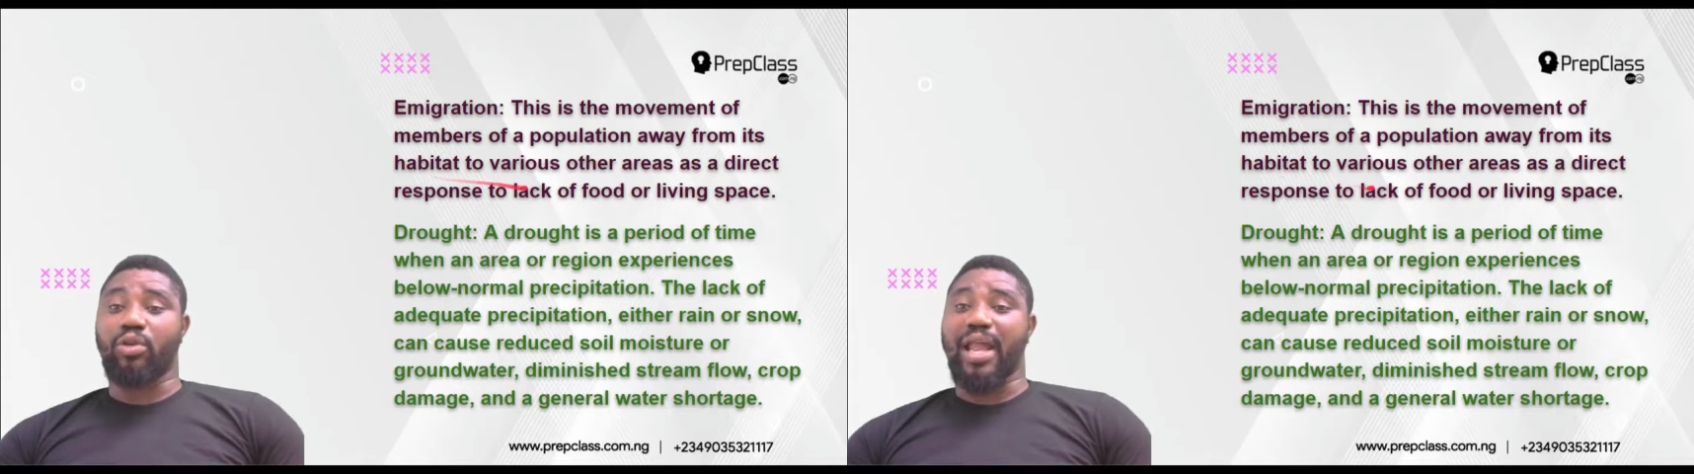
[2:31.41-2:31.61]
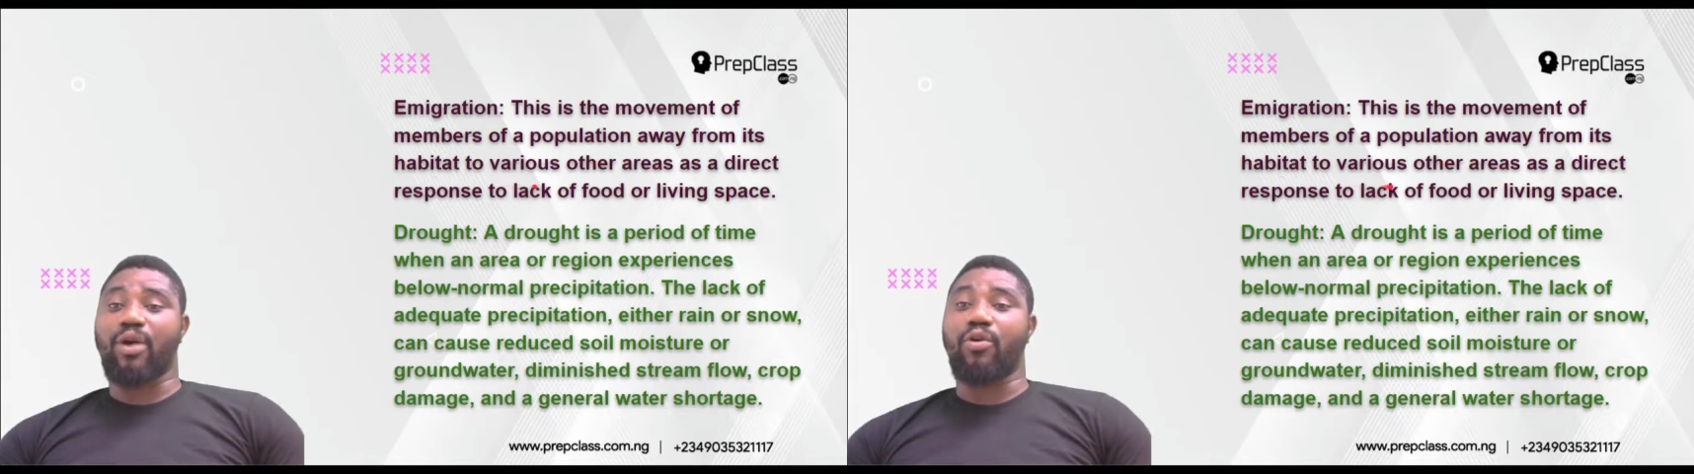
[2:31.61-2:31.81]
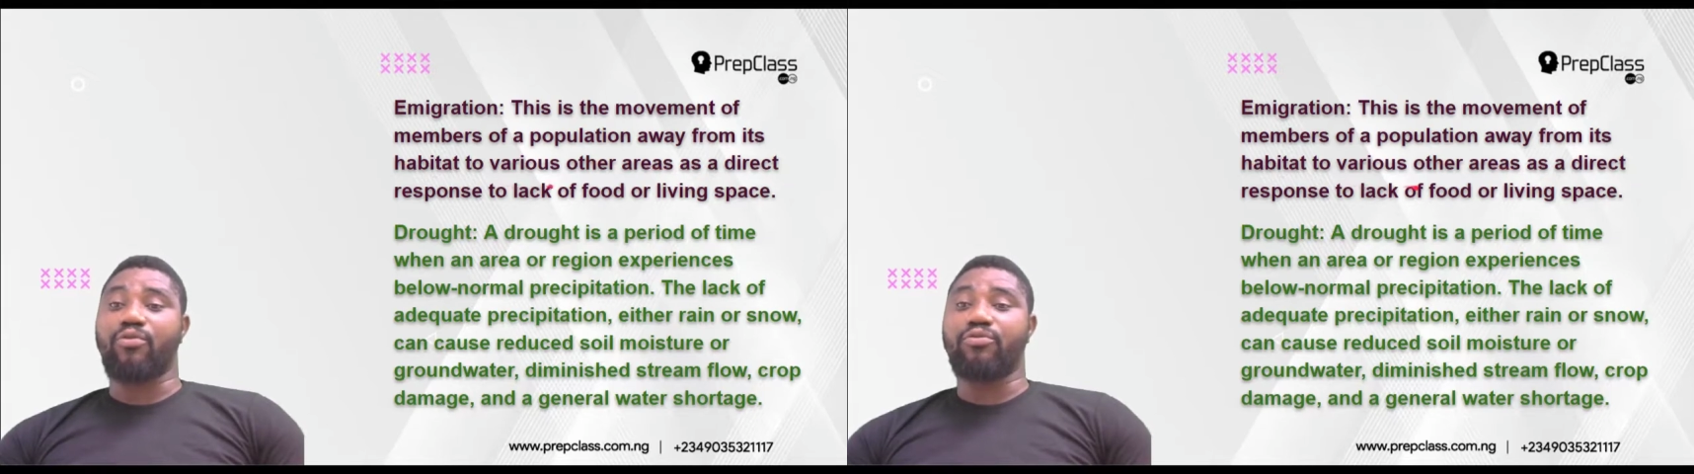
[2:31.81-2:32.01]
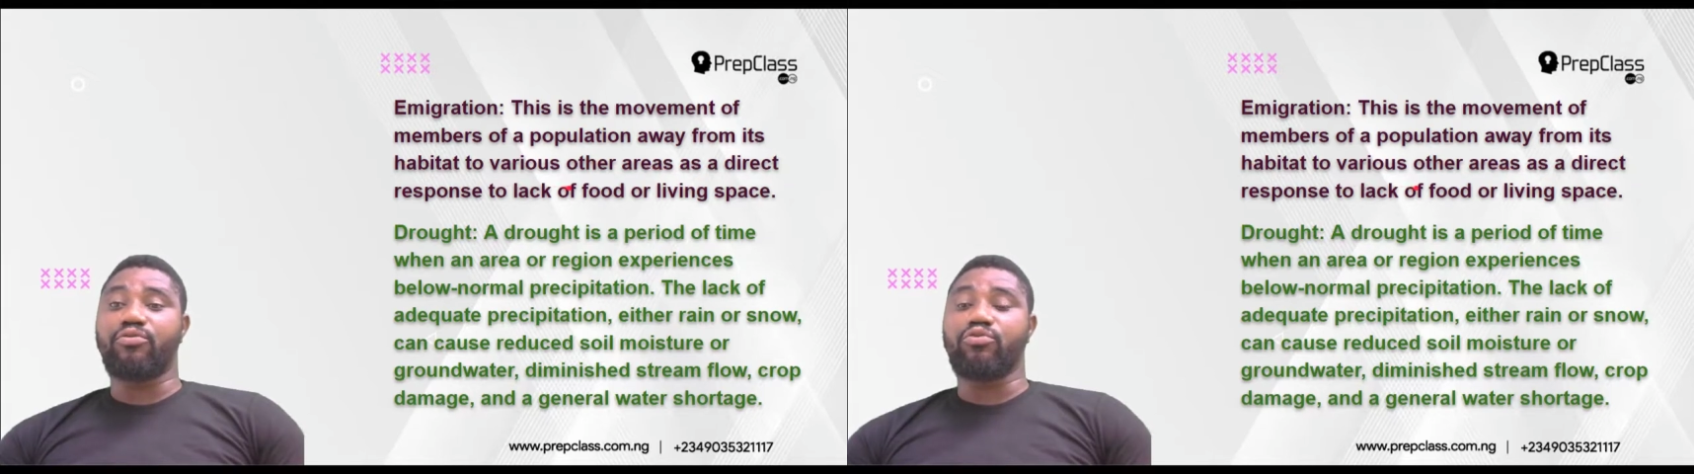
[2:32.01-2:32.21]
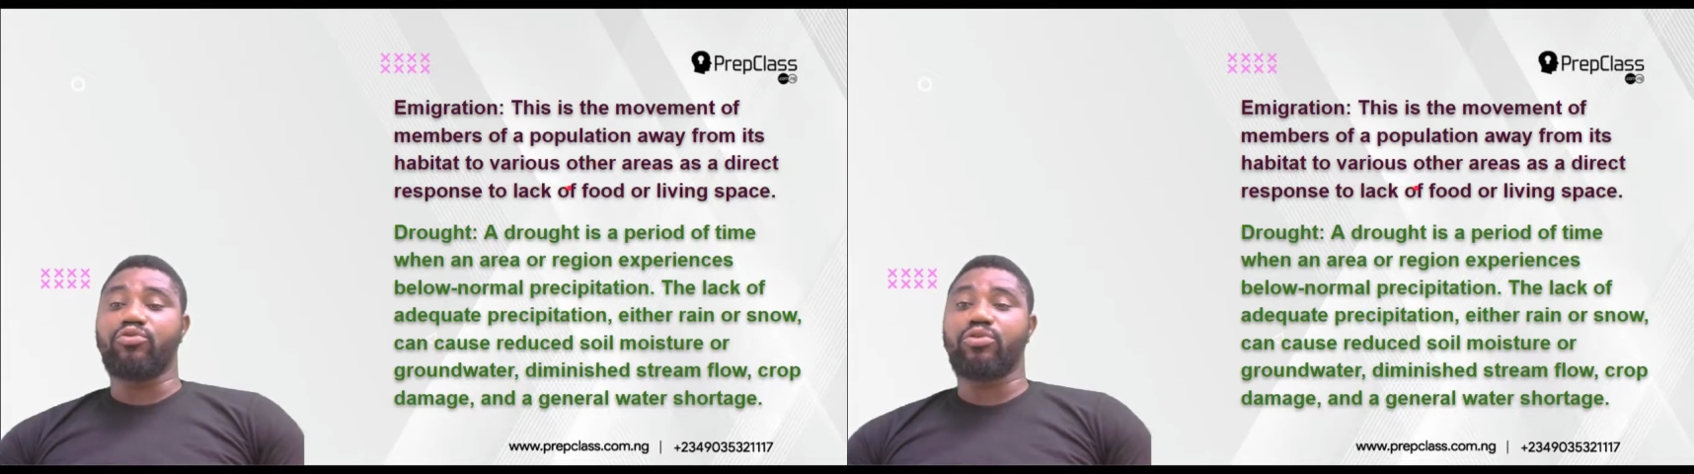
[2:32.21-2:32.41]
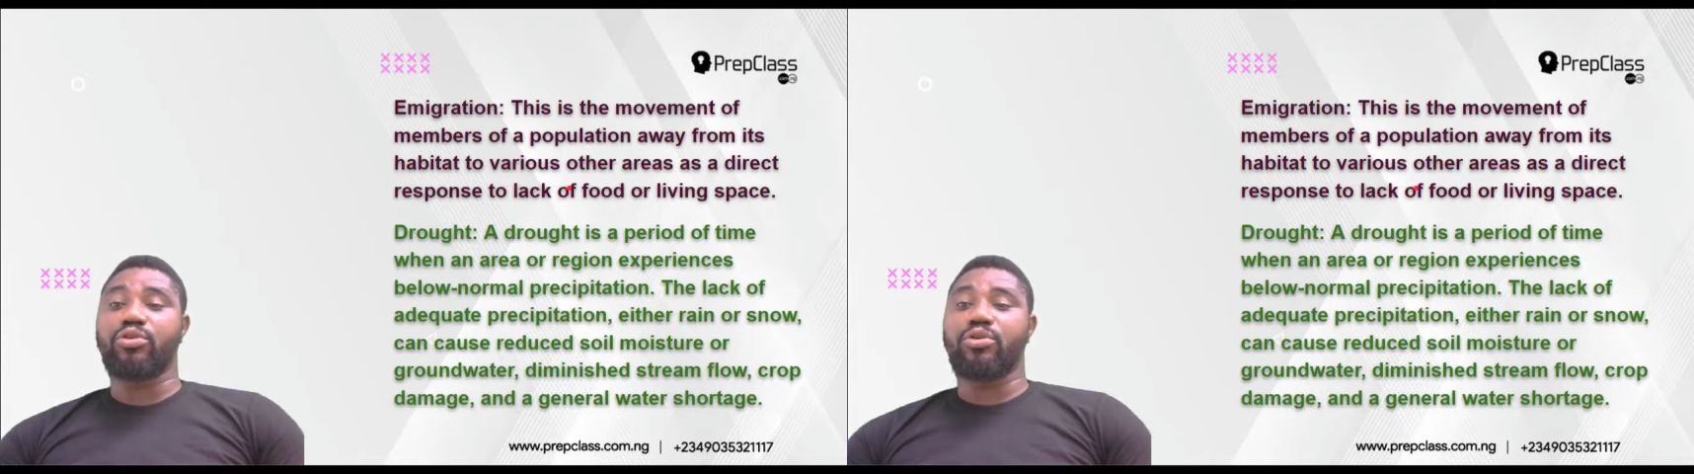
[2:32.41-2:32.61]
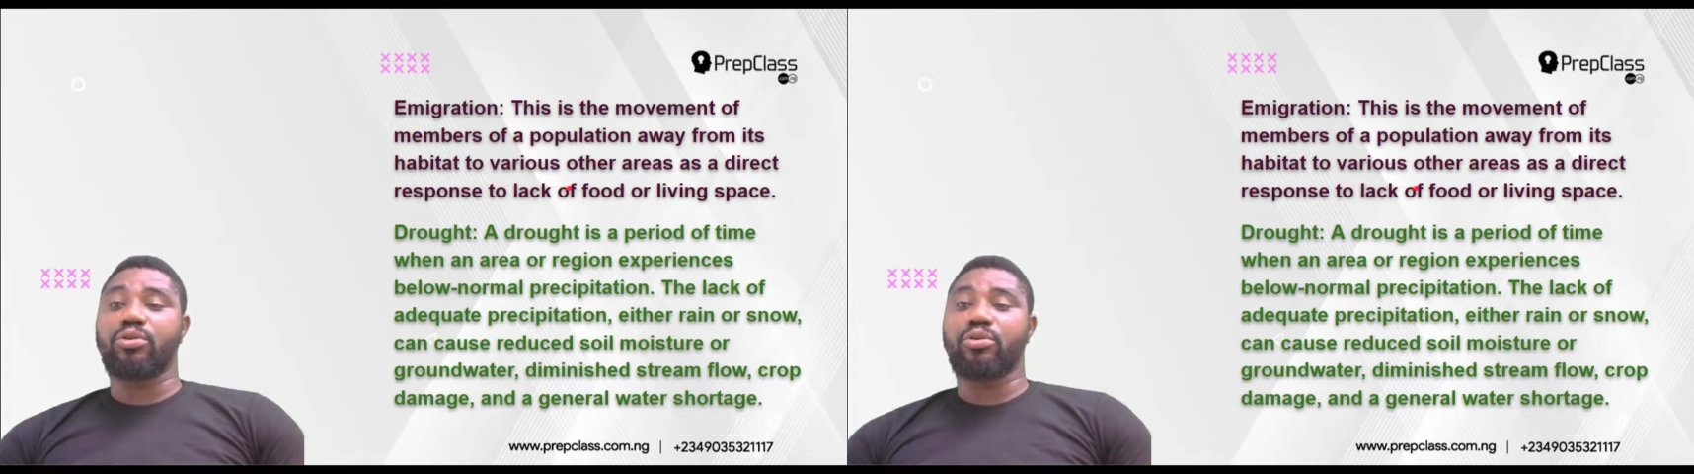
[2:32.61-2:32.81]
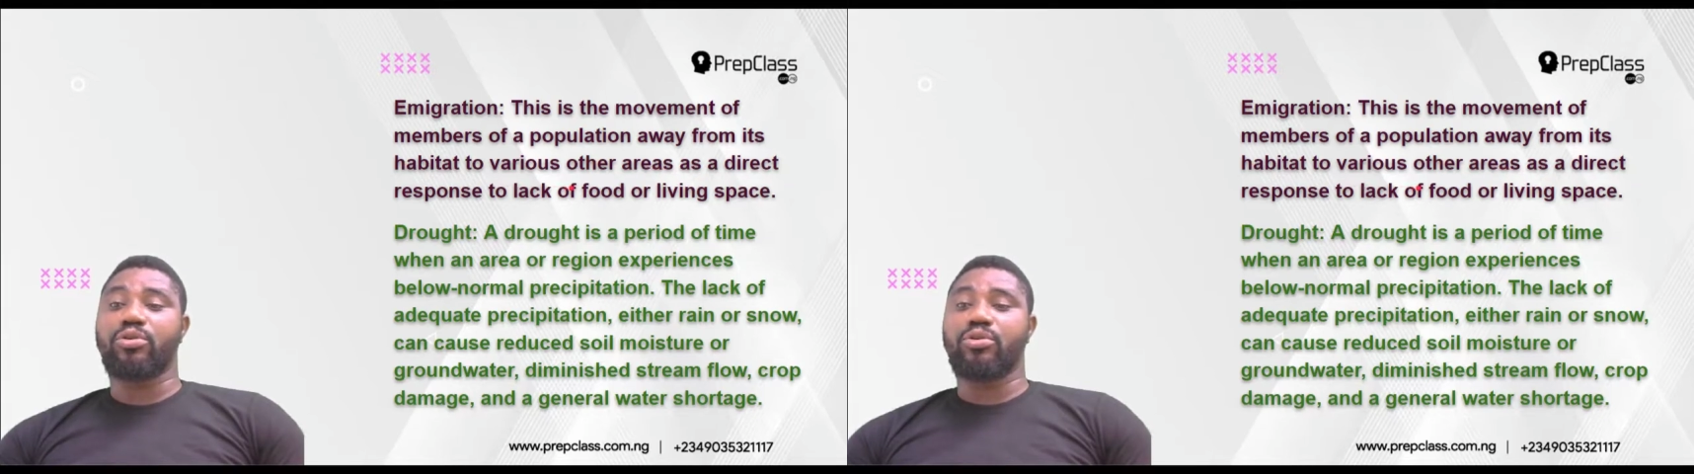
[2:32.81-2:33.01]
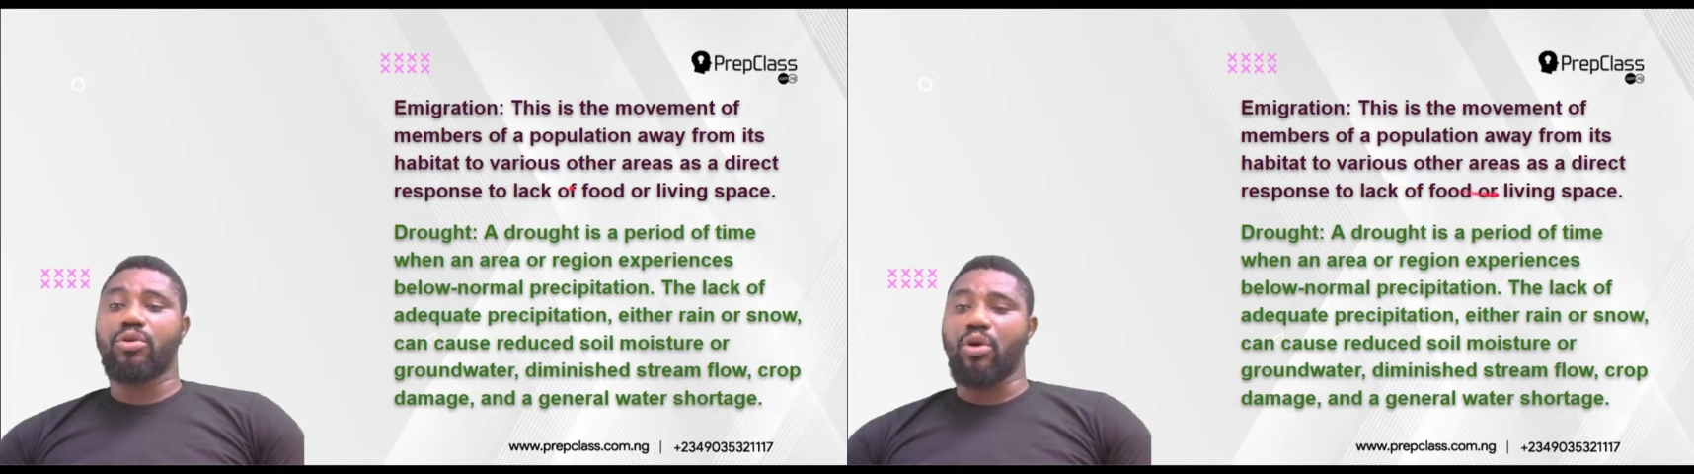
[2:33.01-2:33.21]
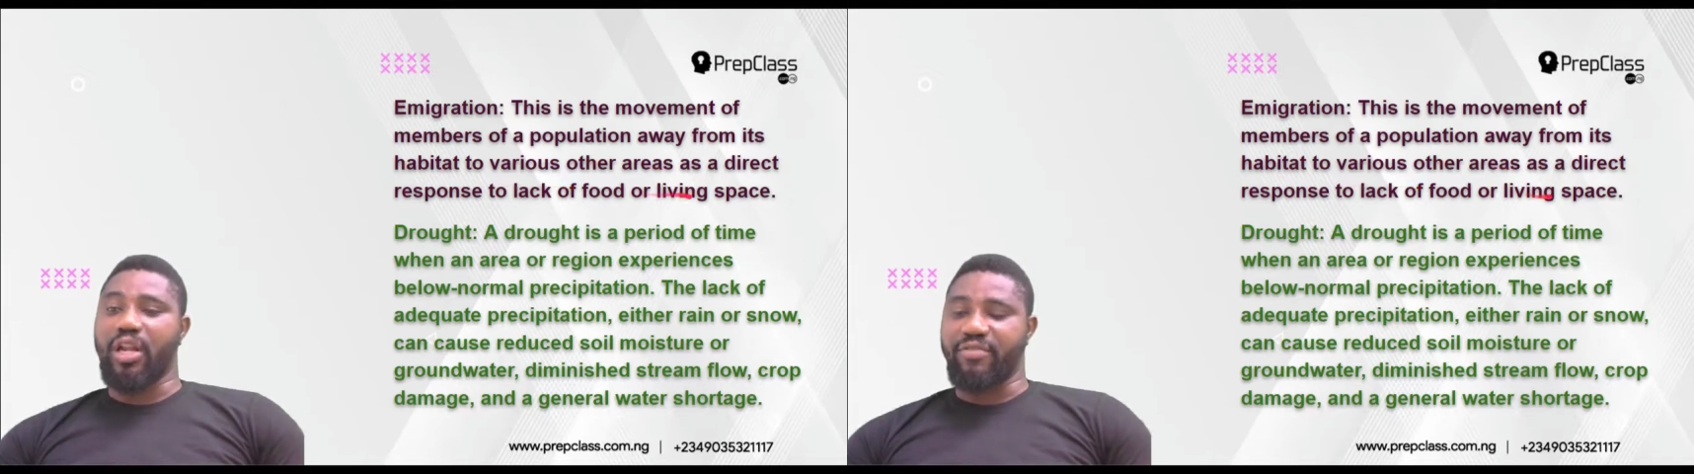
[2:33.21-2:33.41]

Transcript: lack of food or